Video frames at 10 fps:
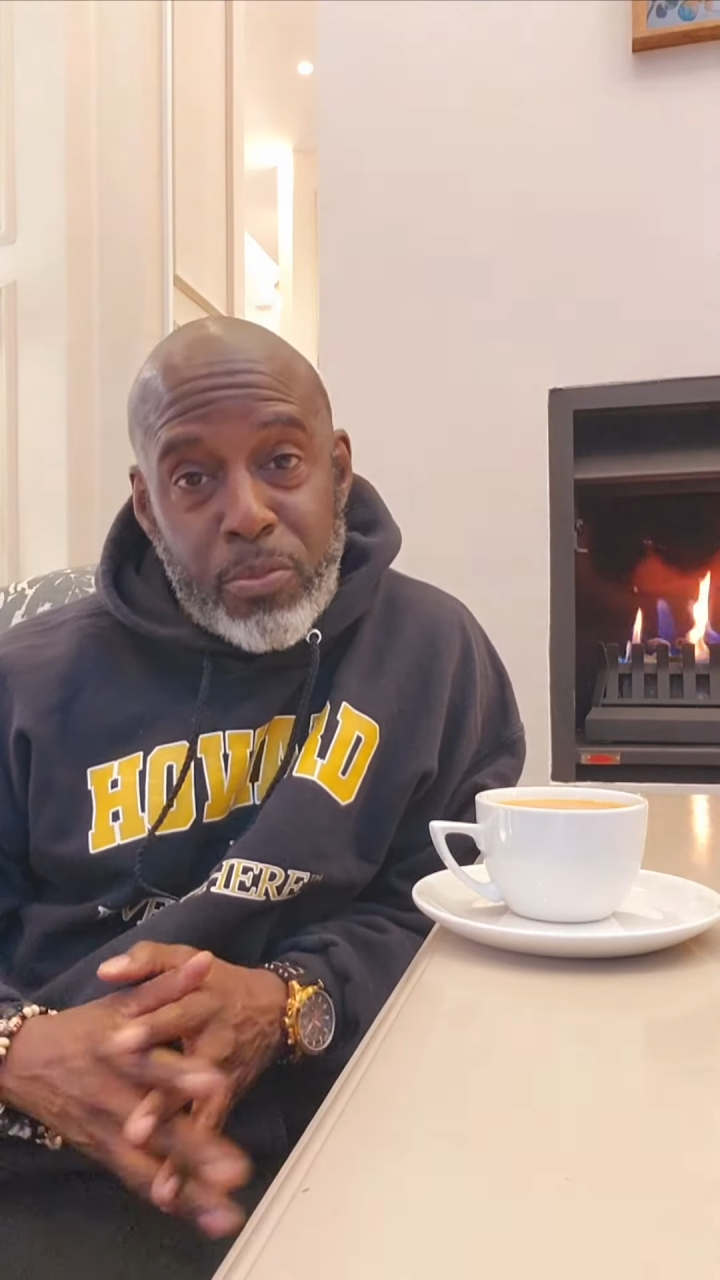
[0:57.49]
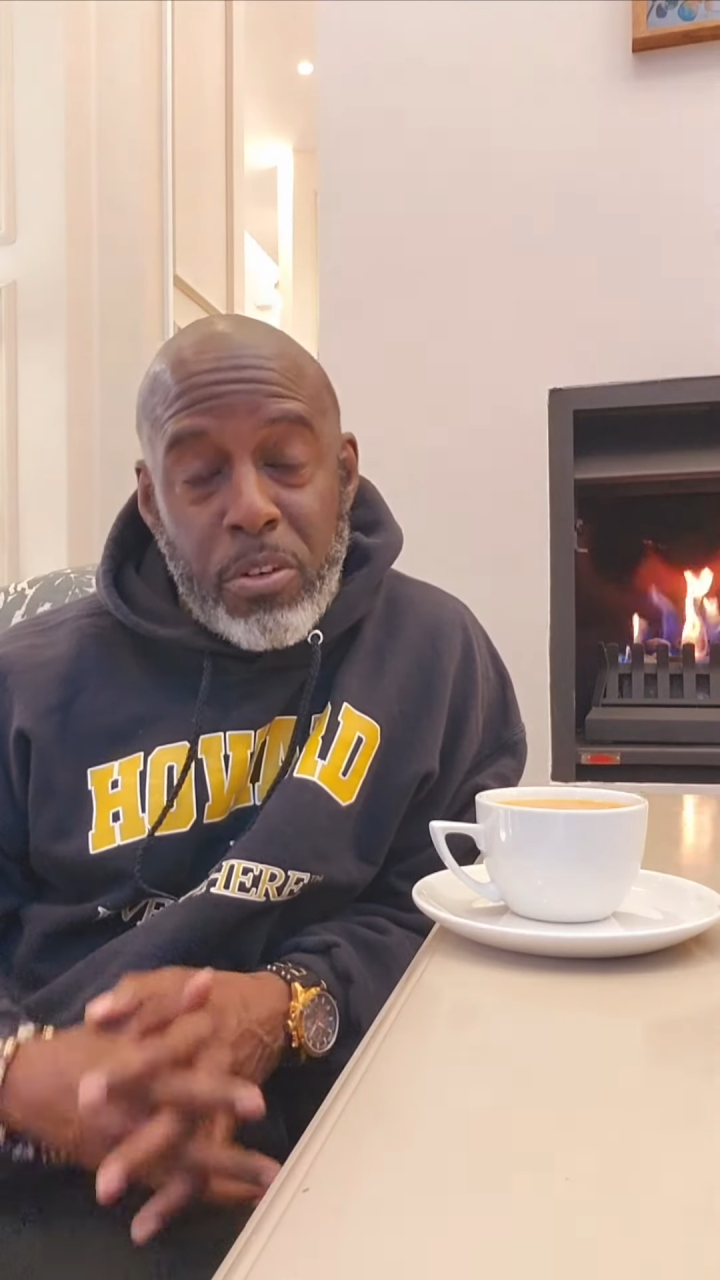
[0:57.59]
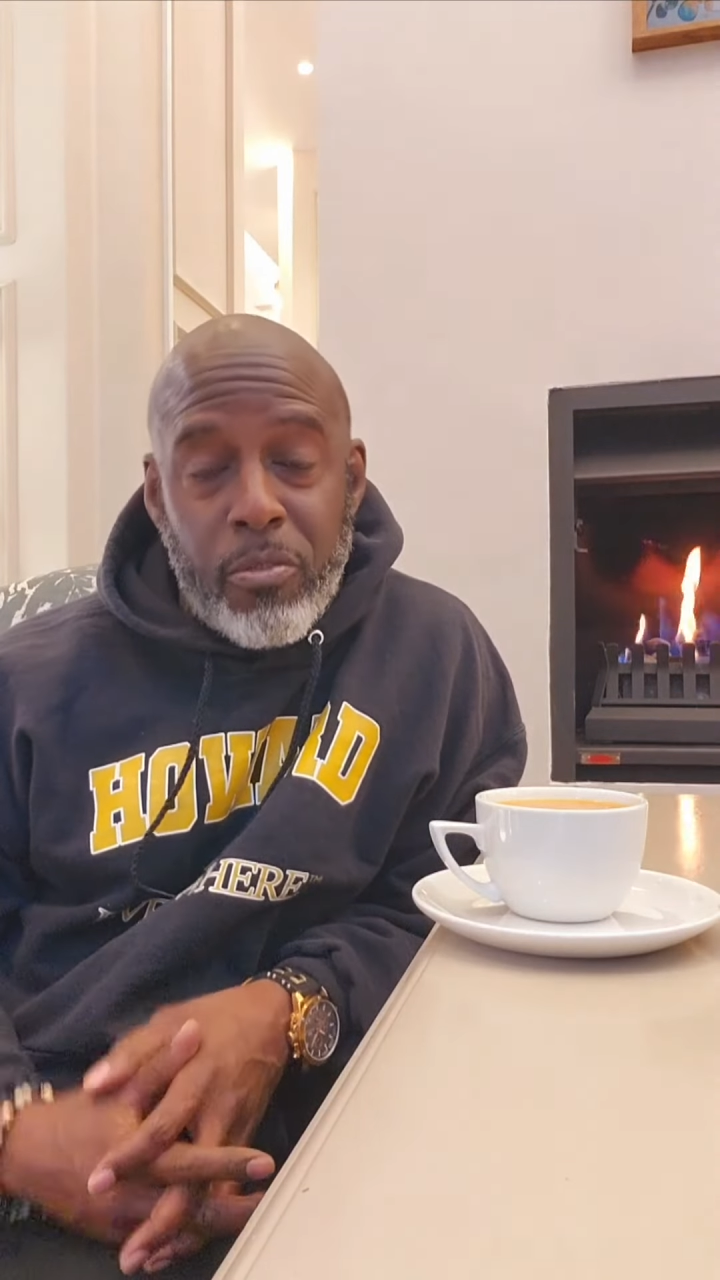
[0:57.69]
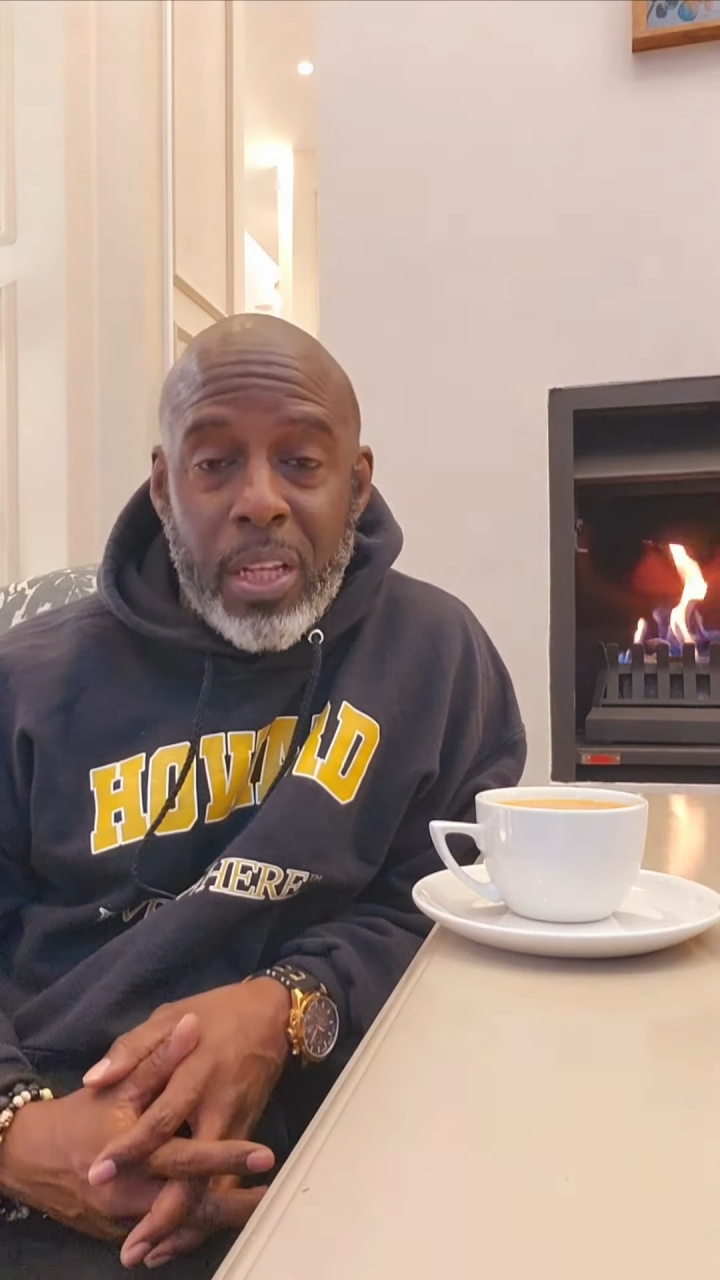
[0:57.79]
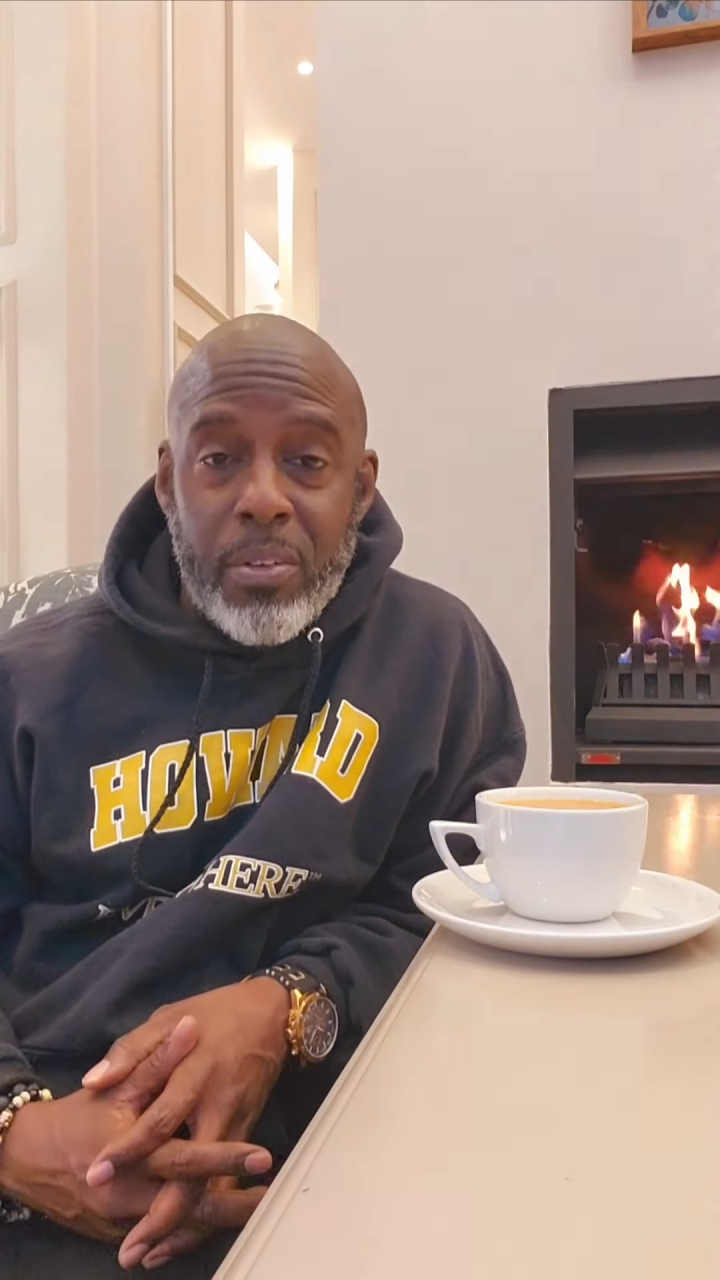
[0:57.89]

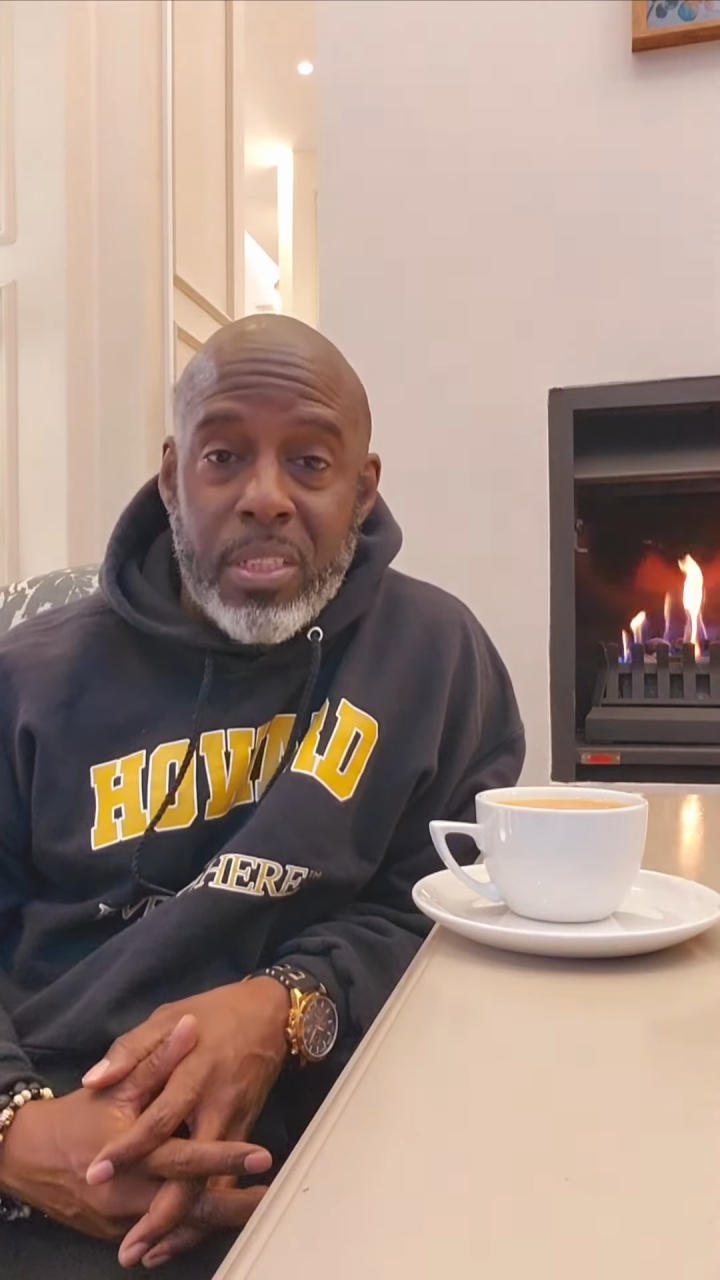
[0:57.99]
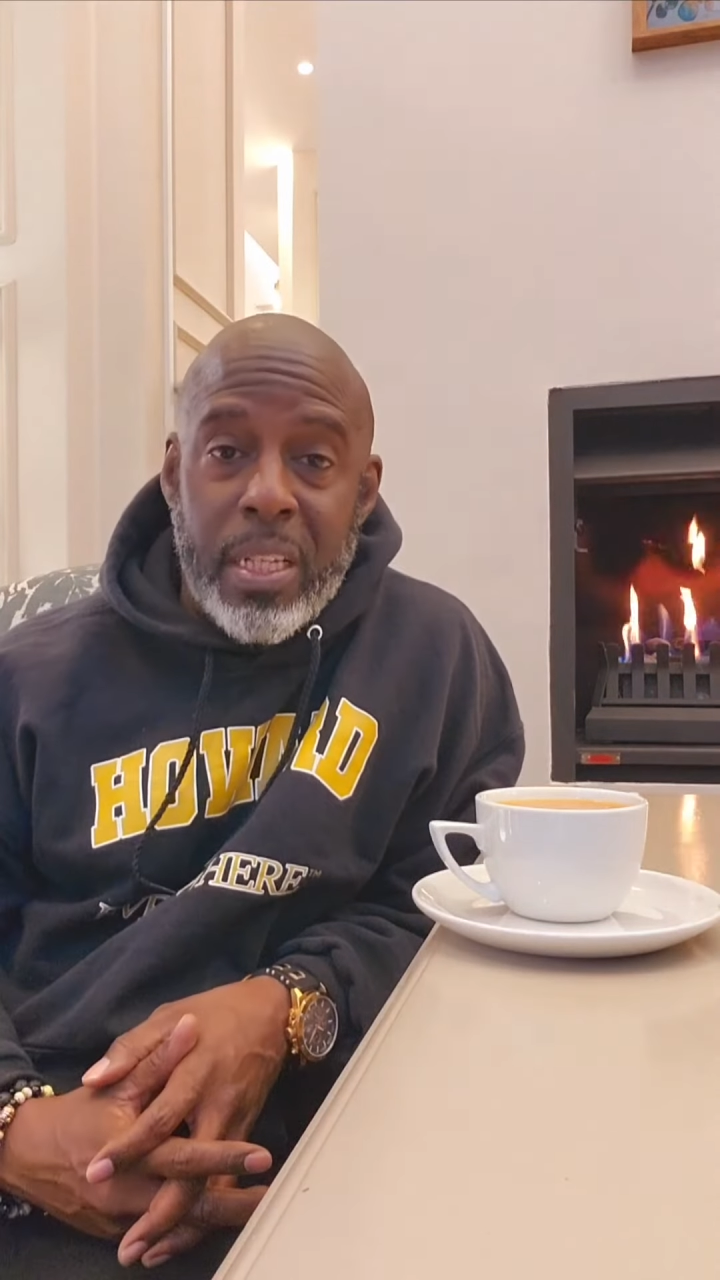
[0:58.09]
4 flavors,